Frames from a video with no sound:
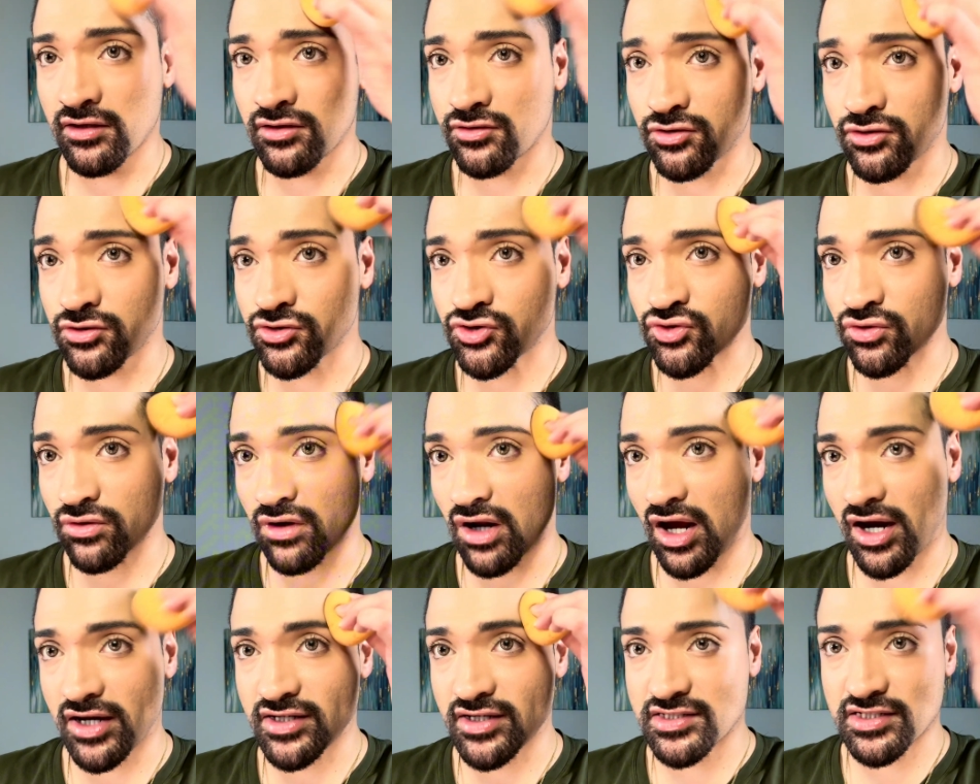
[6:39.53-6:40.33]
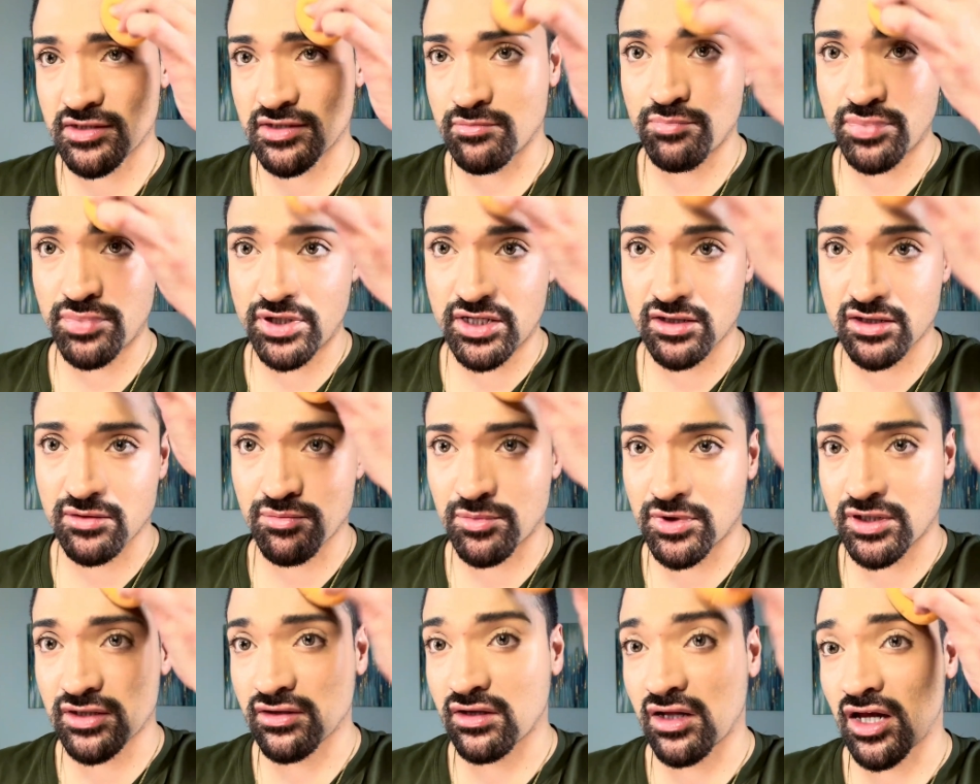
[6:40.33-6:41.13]
neutralizing
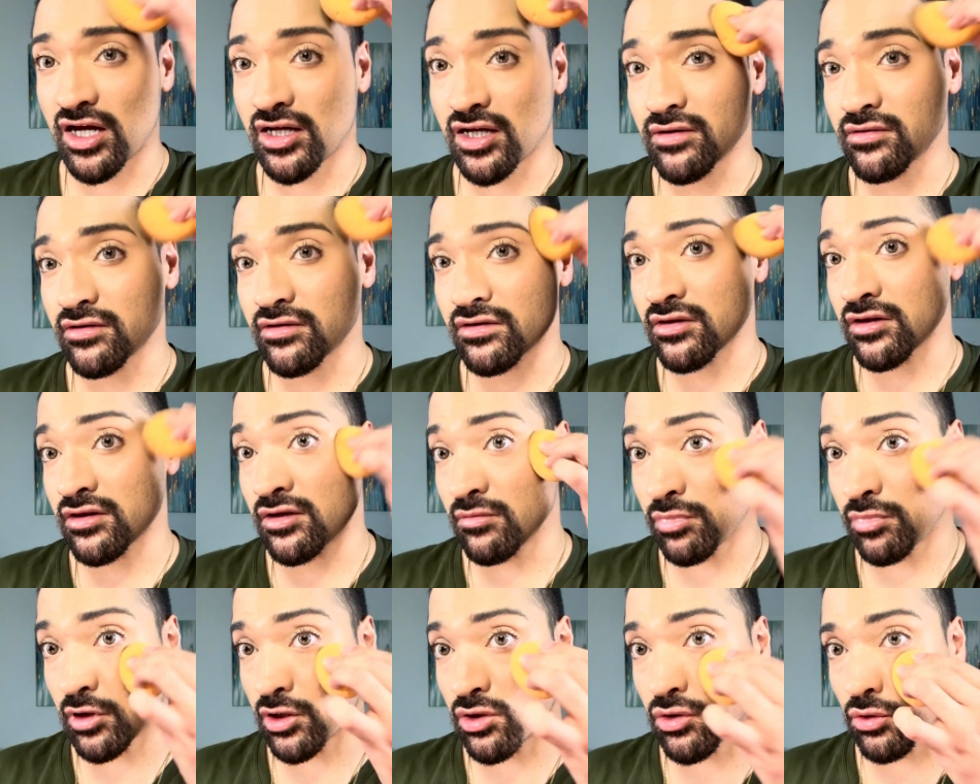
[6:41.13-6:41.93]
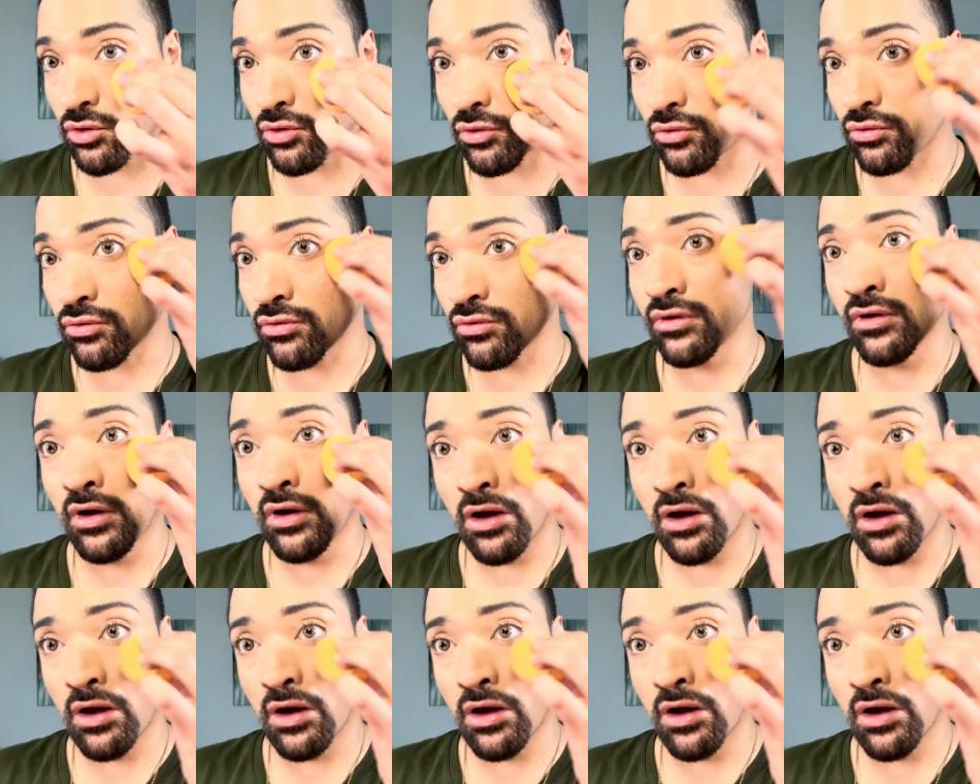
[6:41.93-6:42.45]
pigment like the blue,